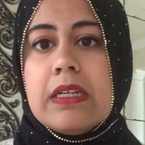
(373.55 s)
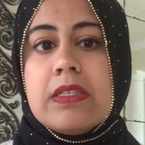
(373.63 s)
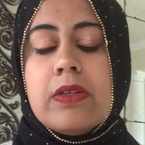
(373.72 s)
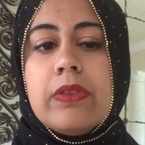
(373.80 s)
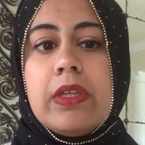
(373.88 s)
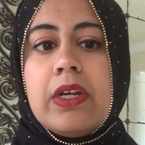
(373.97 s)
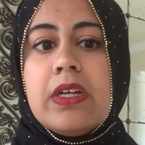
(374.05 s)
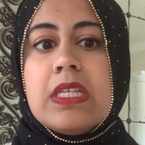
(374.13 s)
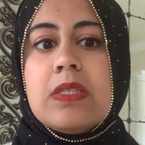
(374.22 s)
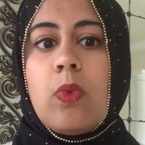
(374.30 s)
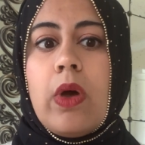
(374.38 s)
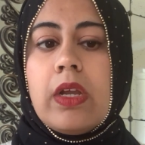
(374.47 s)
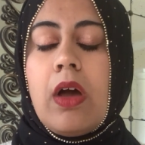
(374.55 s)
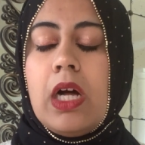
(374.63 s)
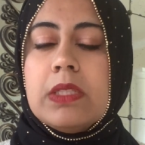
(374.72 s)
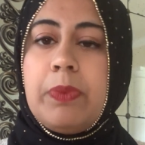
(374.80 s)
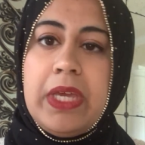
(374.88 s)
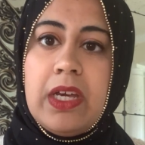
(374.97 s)
So there is one
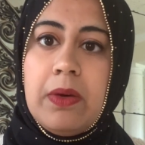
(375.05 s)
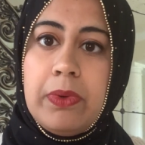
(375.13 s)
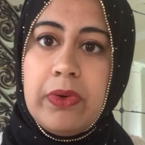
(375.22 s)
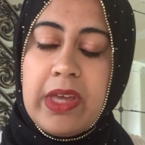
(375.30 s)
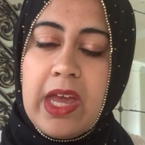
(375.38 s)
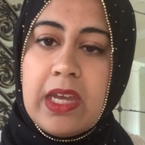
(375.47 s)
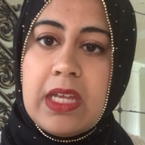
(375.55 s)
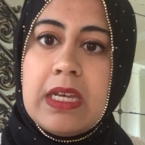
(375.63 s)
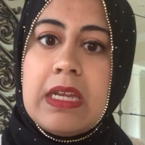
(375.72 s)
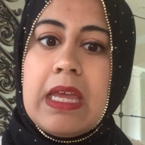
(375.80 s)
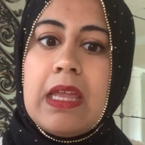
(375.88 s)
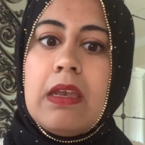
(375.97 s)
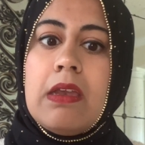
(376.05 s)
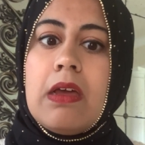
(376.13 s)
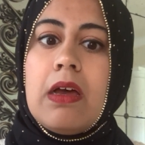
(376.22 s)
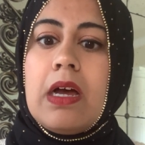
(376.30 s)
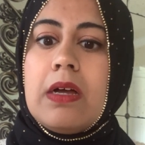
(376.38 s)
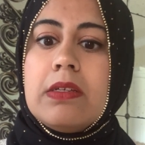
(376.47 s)
called Peekaboo Canyon in
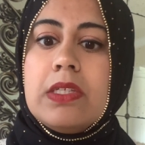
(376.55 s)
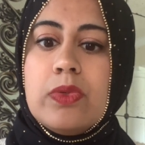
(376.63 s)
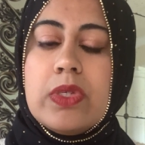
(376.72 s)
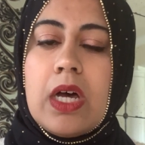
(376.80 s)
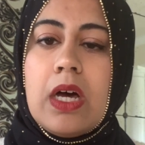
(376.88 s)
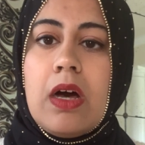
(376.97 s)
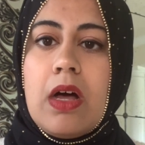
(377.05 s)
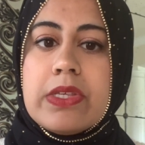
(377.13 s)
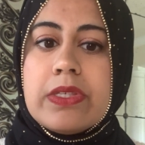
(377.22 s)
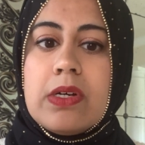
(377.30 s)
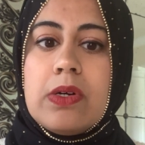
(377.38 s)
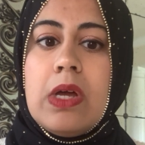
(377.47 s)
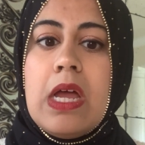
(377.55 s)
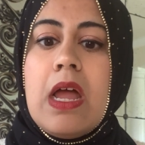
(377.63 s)
Utah also.